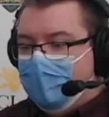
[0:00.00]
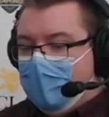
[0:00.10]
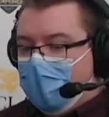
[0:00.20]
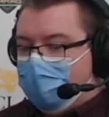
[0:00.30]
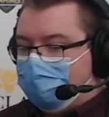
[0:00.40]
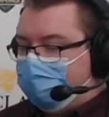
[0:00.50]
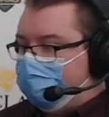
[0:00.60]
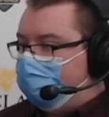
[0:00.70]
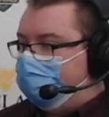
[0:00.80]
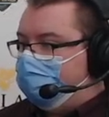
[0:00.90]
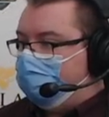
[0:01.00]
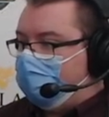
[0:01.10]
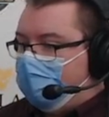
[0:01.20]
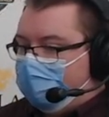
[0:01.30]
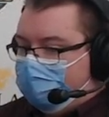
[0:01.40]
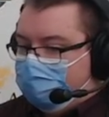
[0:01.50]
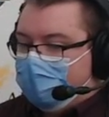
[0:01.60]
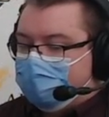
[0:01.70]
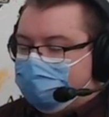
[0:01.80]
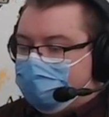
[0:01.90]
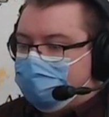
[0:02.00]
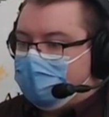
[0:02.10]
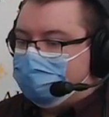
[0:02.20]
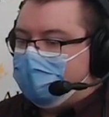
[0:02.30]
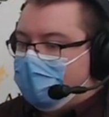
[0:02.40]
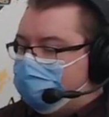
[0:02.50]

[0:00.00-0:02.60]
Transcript: However, if you're with Ahri being such a dash